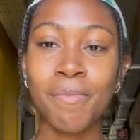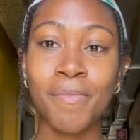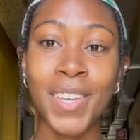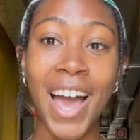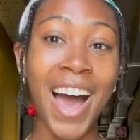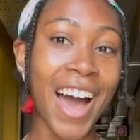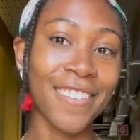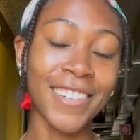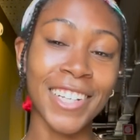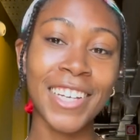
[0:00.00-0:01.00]
yeah, I
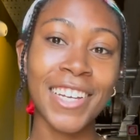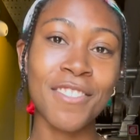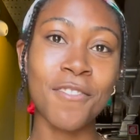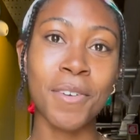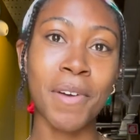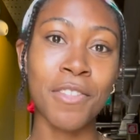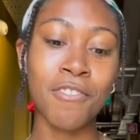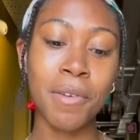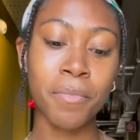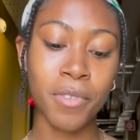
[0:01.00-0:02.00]
really enjoyed my
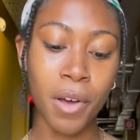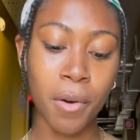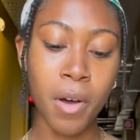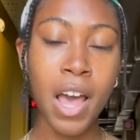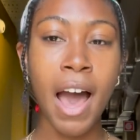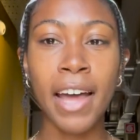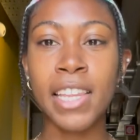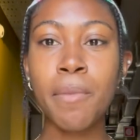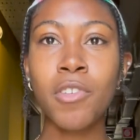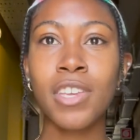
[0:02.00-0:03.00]
trip. So I
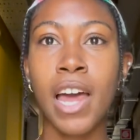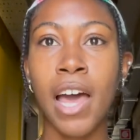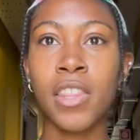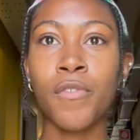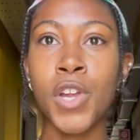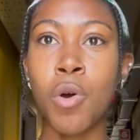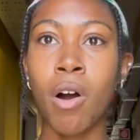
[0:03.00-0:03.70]
think I'm just gonna end the video